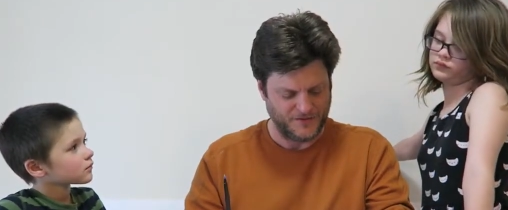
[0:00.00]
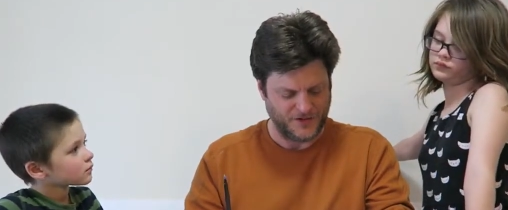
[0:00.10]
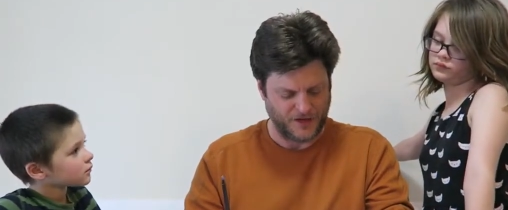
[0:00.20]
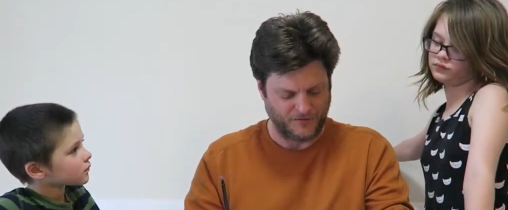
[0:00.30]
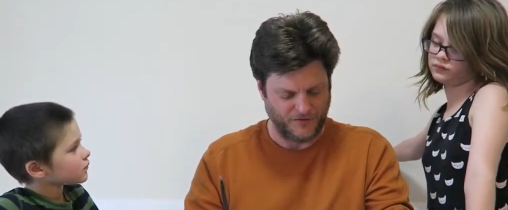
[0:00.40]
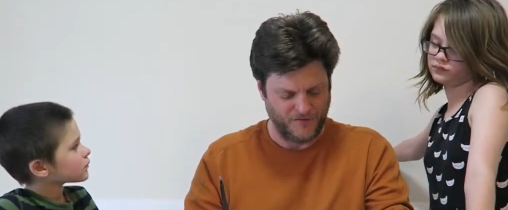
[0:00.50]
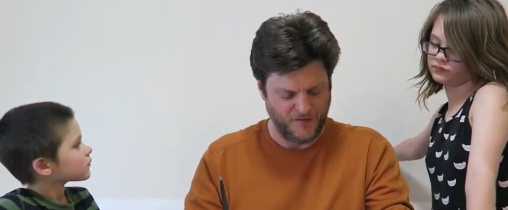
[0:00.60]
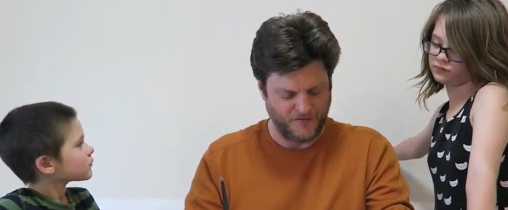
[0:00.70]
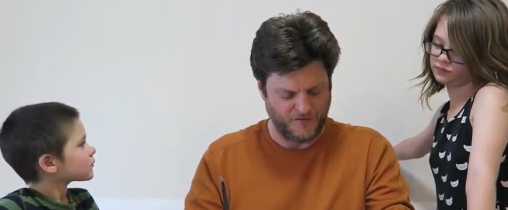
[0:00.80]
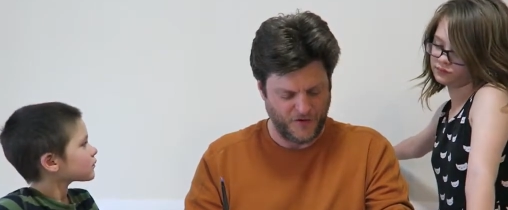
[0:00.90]
Speaker 1: Carefully
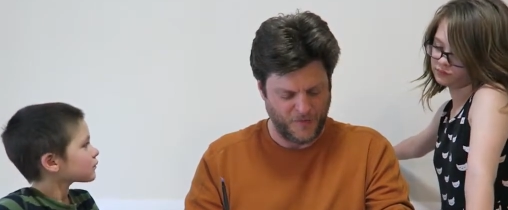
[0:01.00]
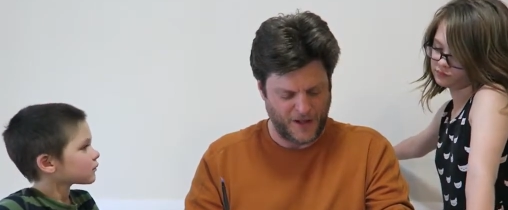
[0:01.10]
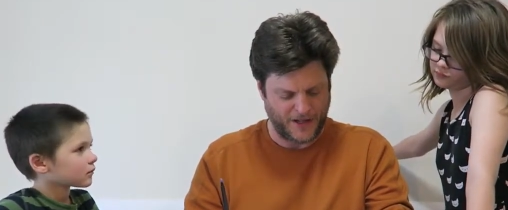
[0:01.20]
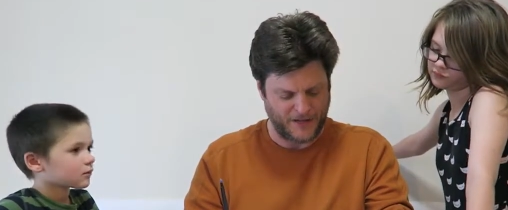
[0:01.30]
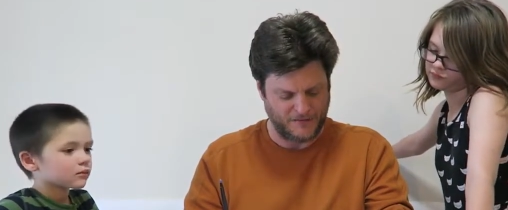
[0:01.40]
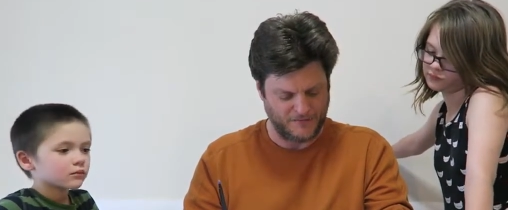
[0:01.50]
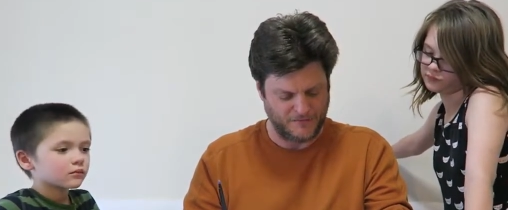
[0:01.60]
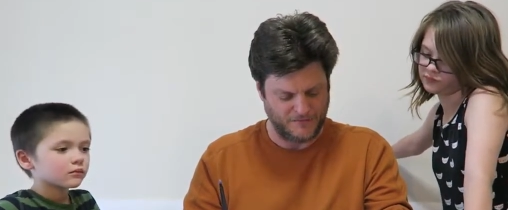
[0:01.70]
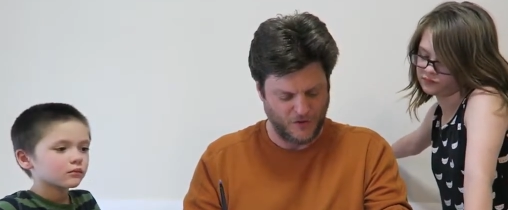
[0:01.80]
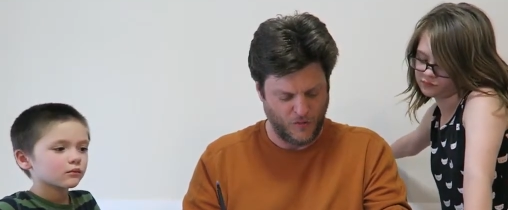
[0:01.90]
remove the foil packet,
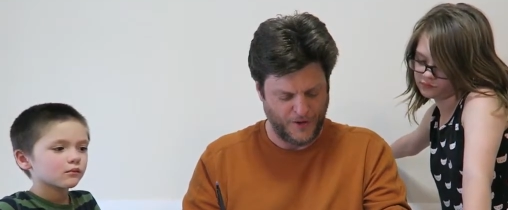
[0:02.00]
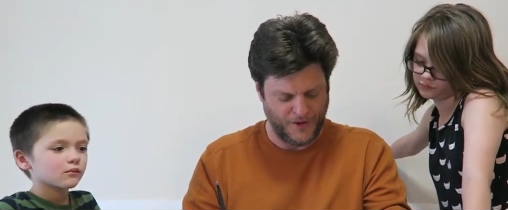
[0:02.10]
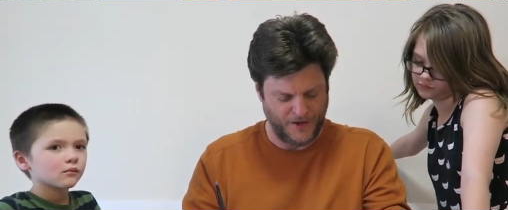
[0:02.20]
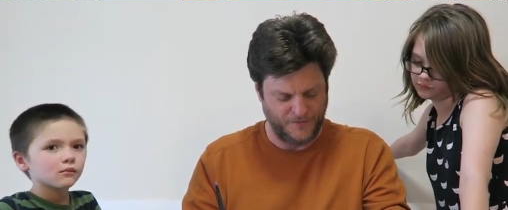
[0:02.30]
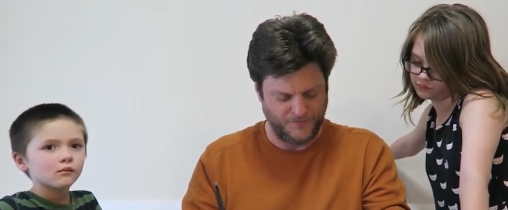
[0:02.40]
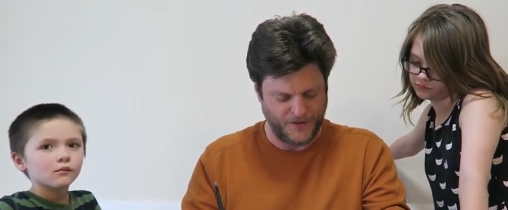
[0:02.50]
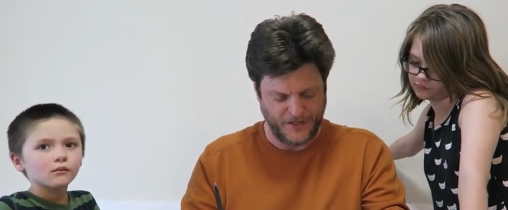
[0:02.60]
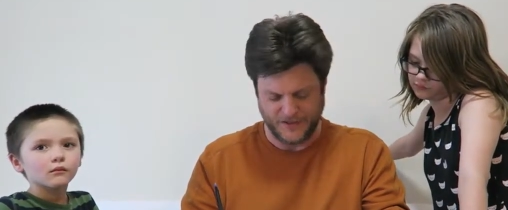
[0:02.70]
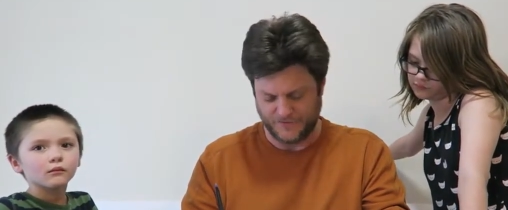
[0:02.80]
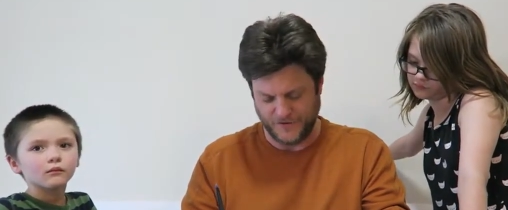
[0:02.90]
open it up, and
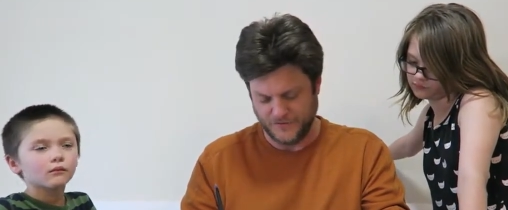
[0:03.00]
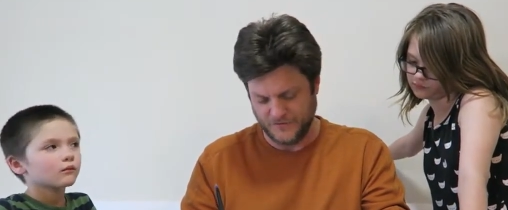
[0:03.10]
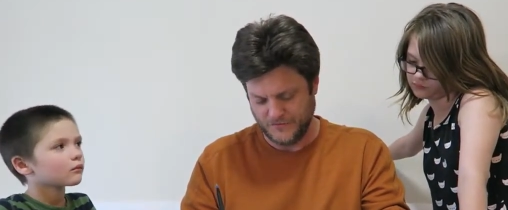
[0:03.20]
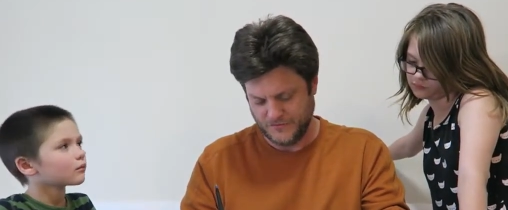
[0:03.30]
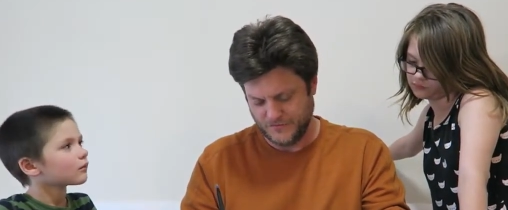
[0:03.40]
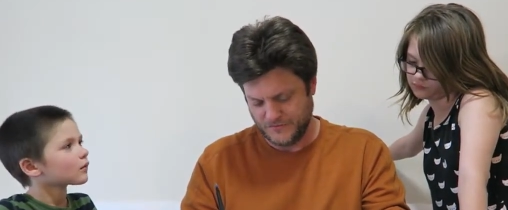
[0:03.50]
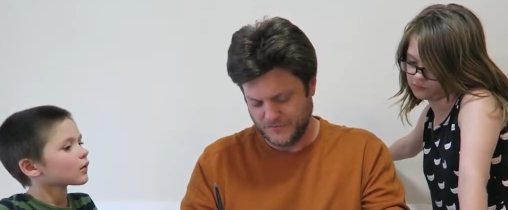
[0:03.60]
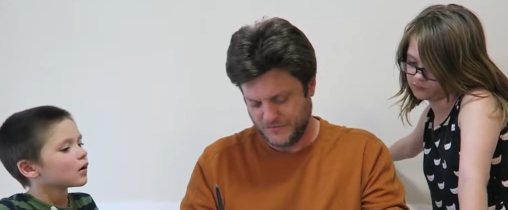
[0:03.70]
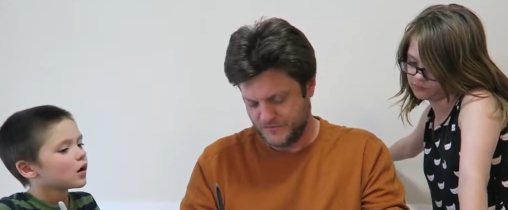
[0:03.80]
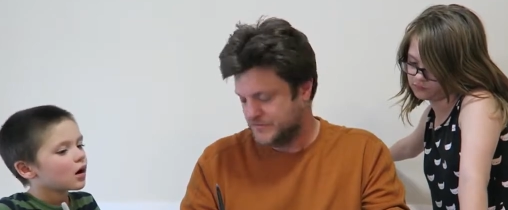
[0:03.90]
eat the food.
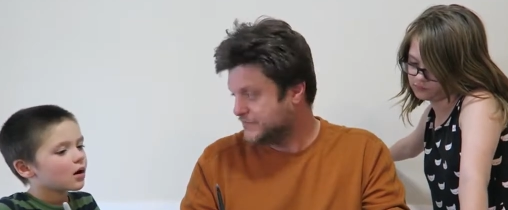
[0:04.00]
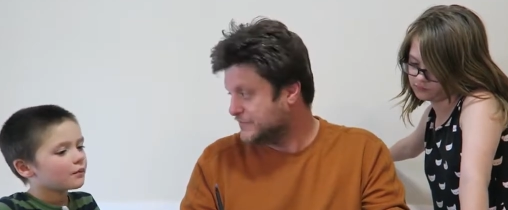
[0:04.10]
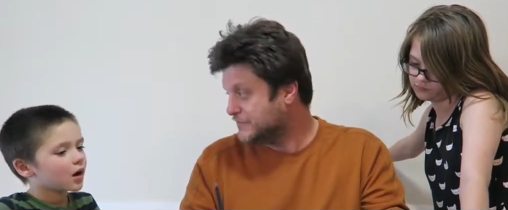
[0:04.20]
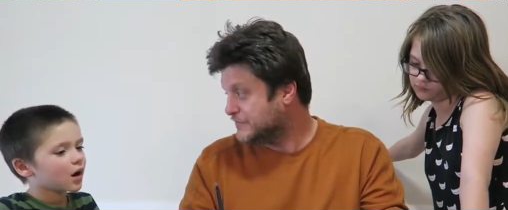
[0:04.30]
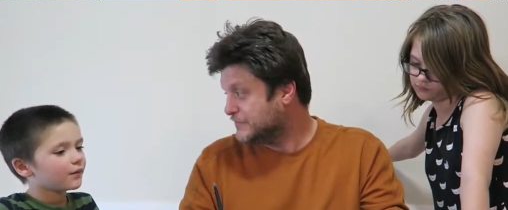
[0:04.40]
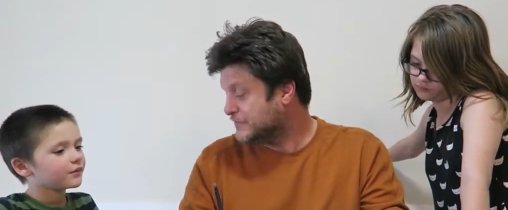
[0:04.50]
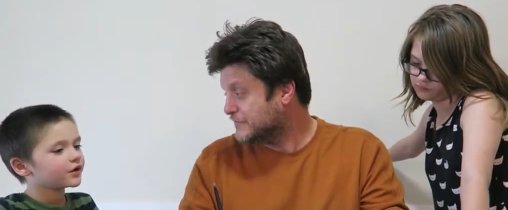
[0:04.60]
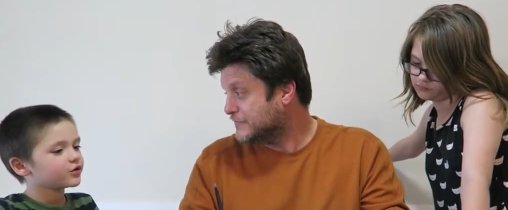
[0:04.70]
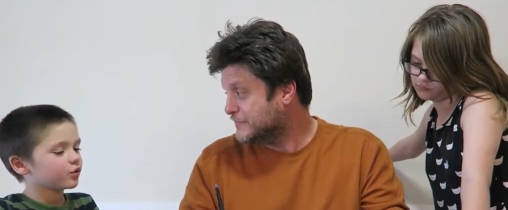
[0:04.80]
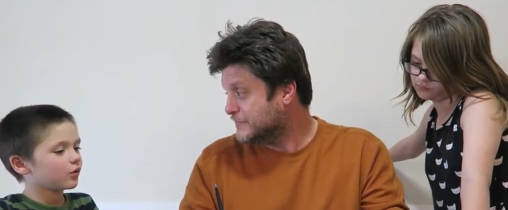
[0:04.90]
Speaker 2: Um, I'm
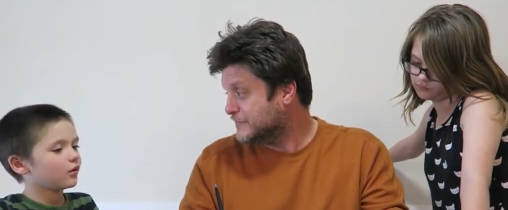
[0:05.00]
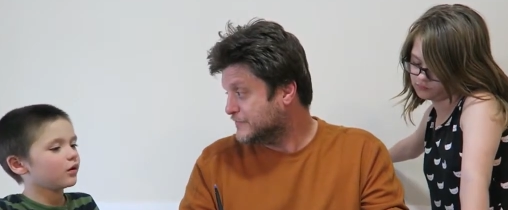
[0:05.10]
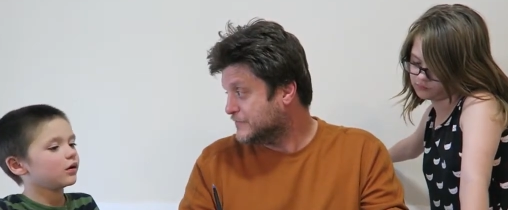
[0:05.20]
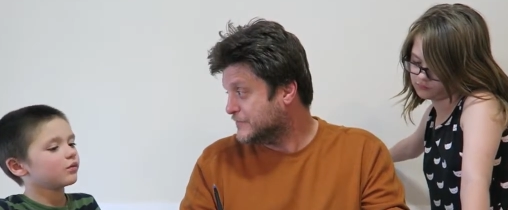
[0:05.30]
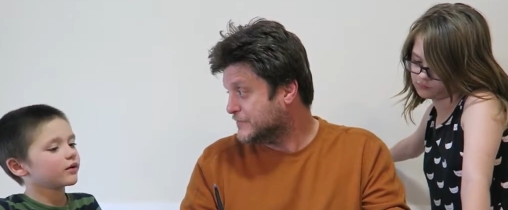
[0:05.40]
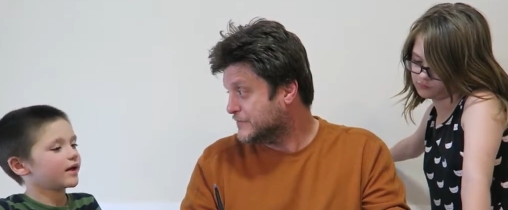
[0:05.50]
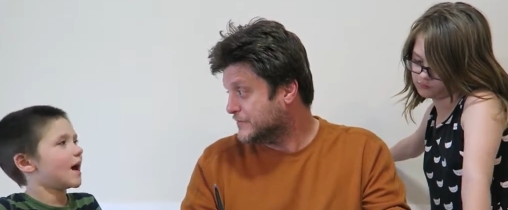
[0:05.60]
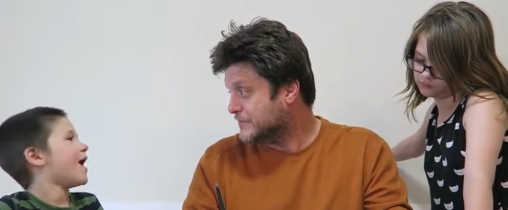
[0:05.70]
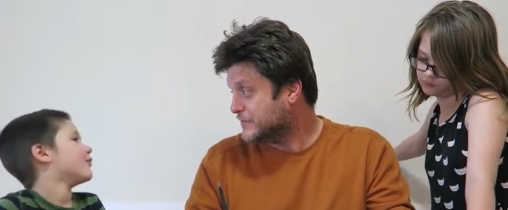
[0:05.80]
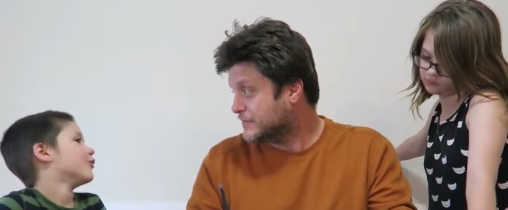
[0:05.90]
gonna do it with the
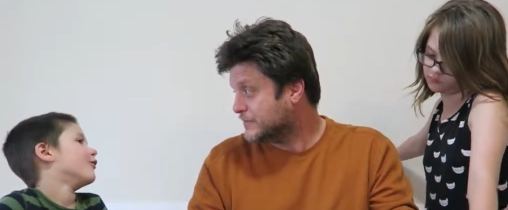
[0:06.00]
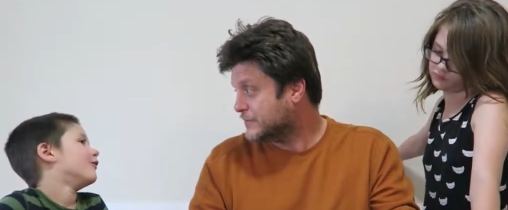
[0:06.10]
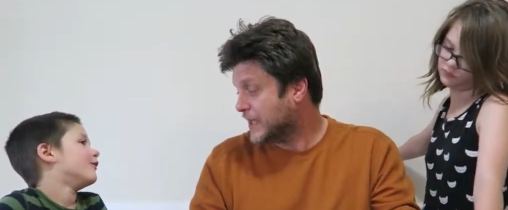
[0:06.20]
apple.